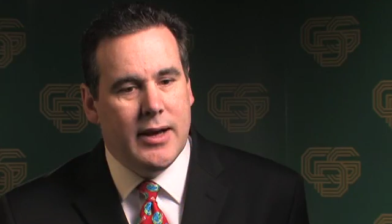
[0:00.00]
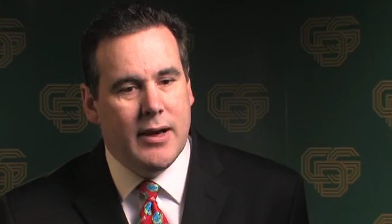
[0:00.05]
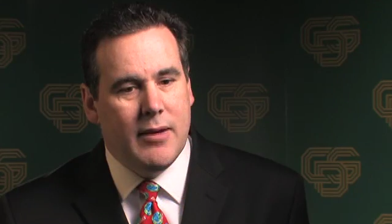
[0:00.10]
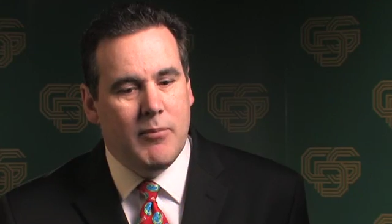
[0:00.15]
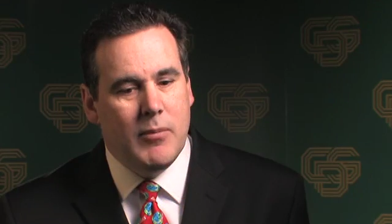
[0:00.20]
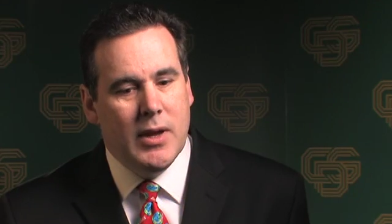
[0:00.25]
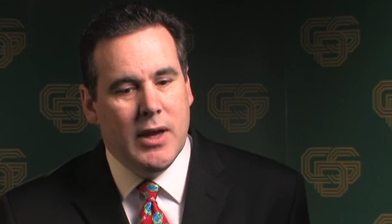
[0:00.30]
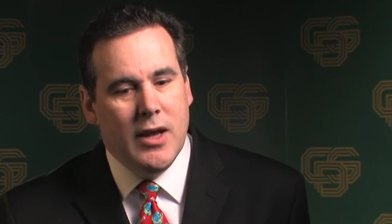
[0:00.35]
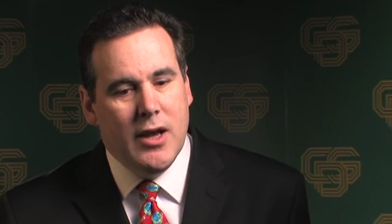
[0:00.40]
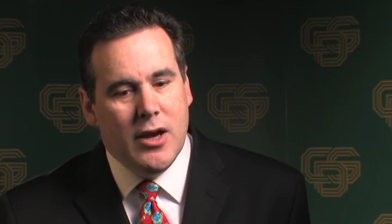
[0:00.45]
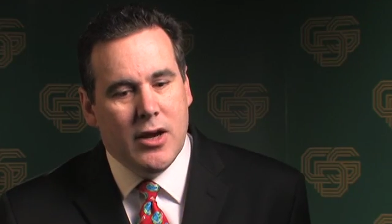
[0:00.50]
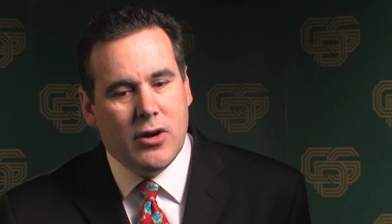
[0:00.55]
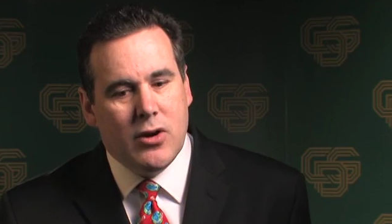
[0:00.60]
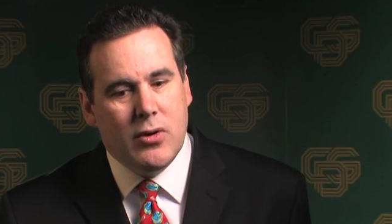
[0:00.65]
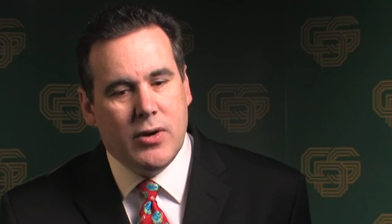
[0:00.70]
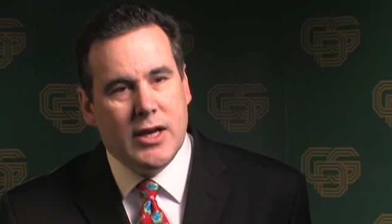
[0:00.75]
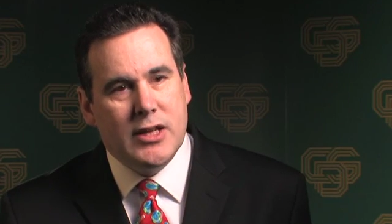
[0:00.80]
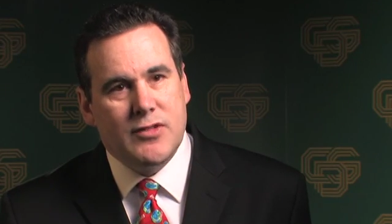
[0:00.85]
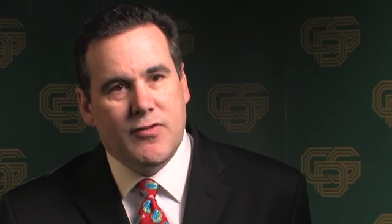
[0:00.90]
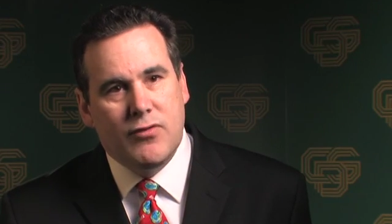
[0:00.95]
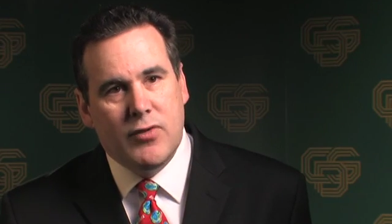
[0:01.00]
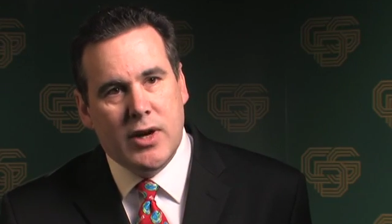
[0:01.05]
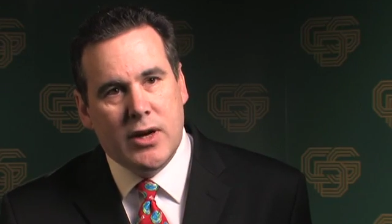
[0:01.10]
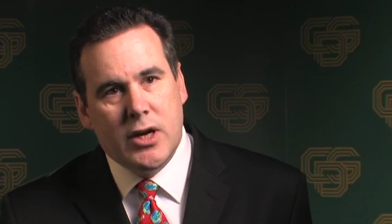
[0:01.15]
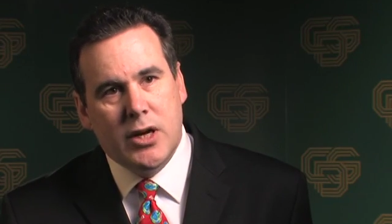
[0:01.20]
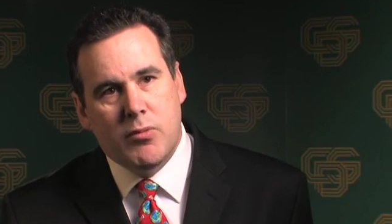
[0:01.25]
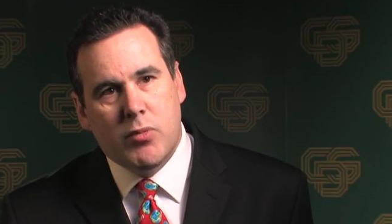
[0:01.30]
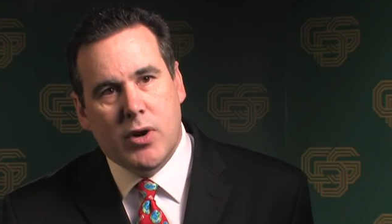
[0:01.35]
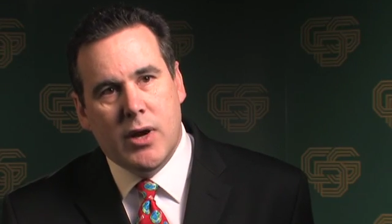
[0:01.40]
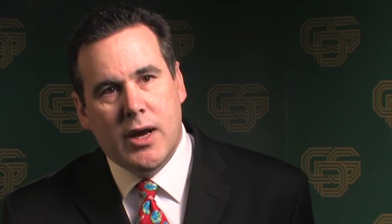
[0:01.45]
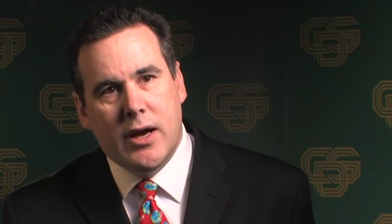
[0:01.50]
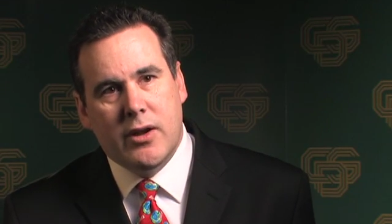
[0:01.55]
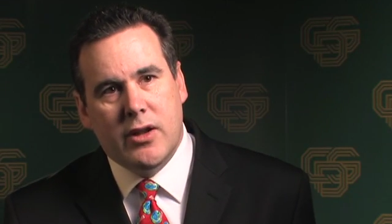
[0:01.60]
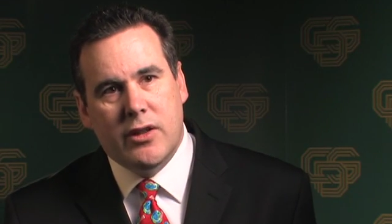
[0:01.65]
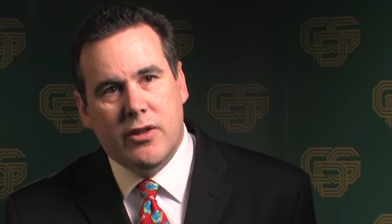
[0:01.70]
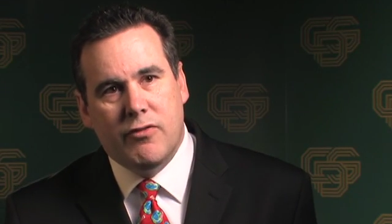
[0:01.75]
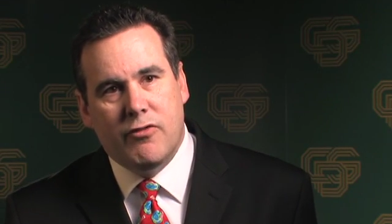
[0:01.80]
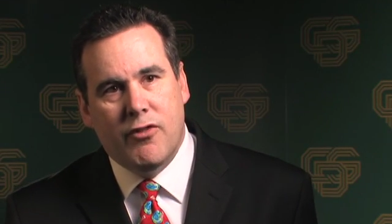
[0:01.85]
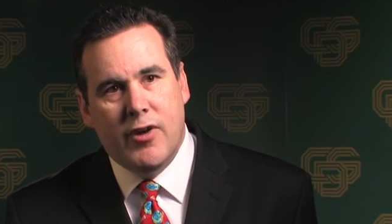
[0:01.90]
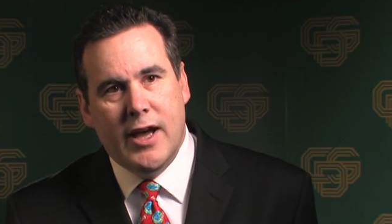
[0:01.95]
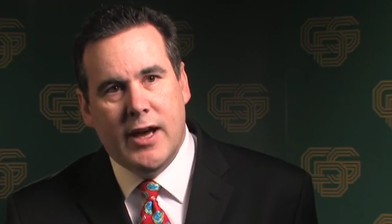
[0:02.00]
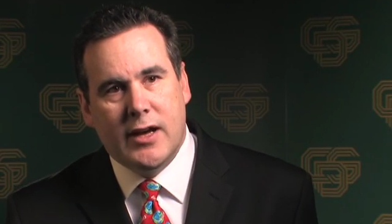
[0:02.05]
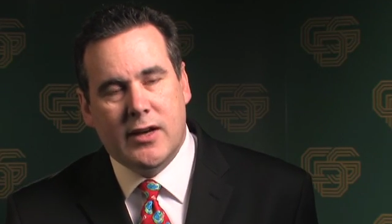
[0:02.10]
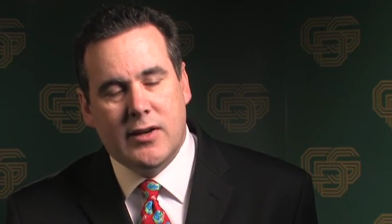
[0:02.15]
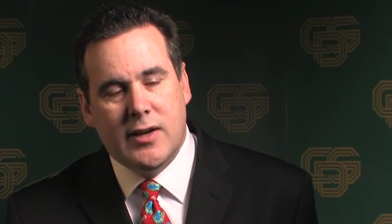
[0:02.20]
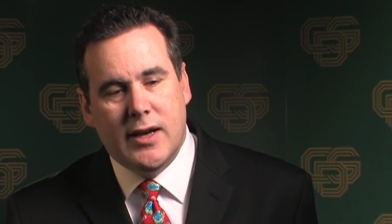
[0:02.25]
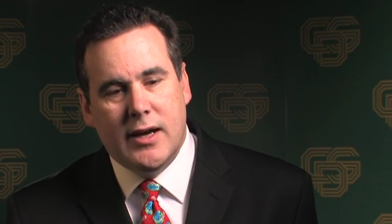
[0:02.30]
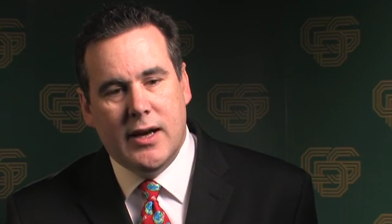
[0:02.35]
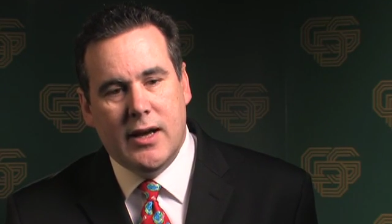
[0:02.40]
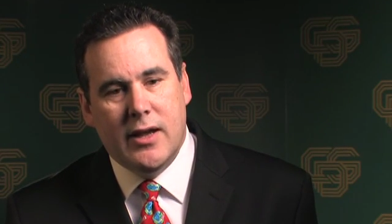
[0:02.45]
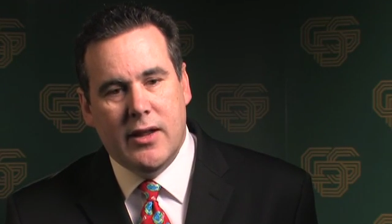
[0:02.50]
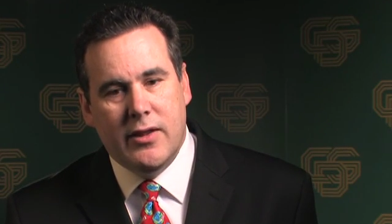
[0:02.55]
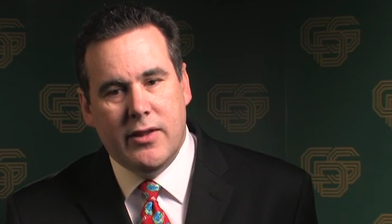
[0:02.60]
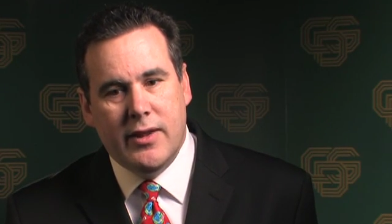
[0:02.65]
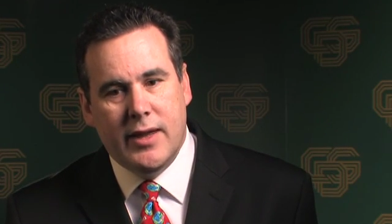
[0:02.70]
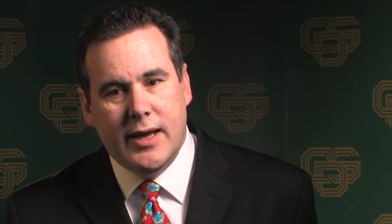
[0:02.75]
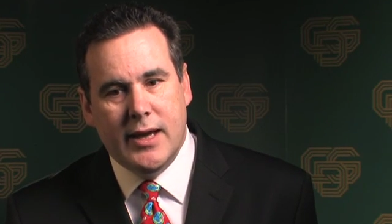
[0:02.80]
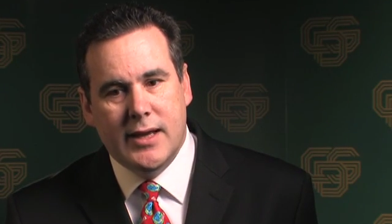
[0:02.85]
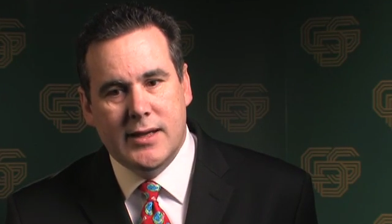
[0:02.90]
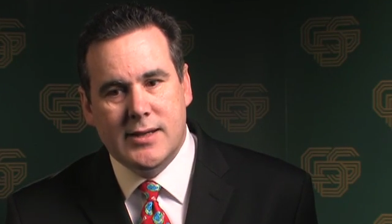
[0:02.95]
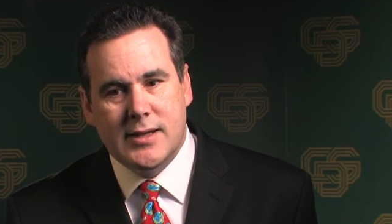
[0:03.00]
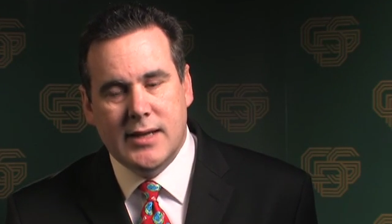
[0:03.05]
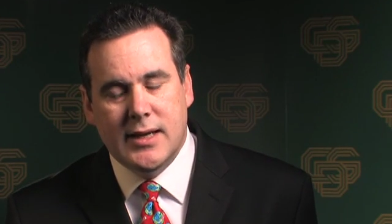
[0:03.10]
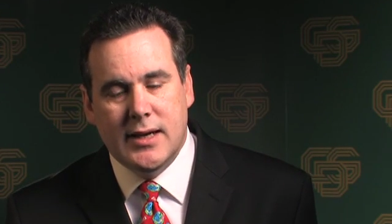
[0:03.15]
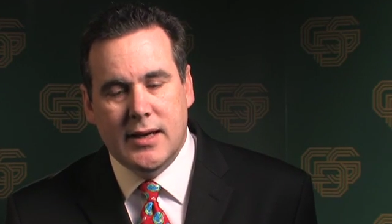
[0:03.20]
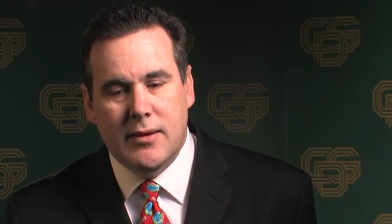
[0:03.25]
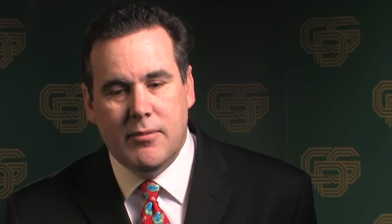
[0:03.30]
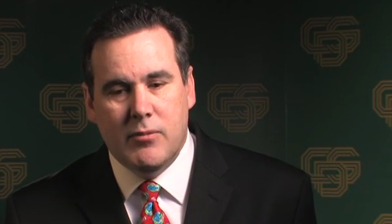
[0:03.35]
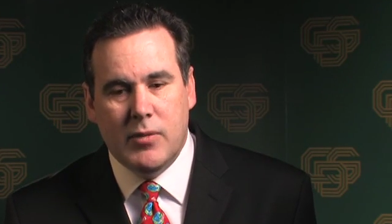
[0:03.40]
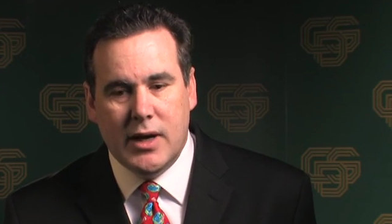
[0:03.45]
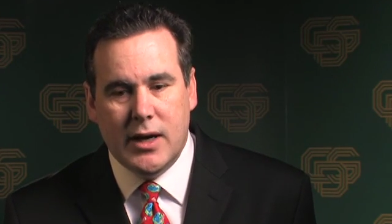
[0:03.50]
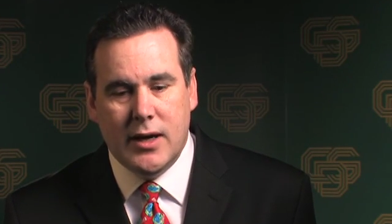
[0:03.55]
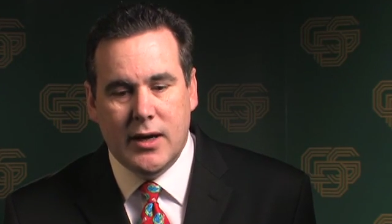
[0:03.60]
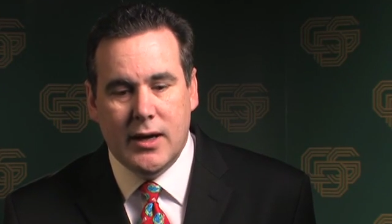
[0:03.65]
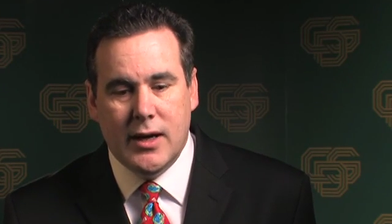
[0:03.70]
uh, Colgate's very proud of the fact uh, that, um,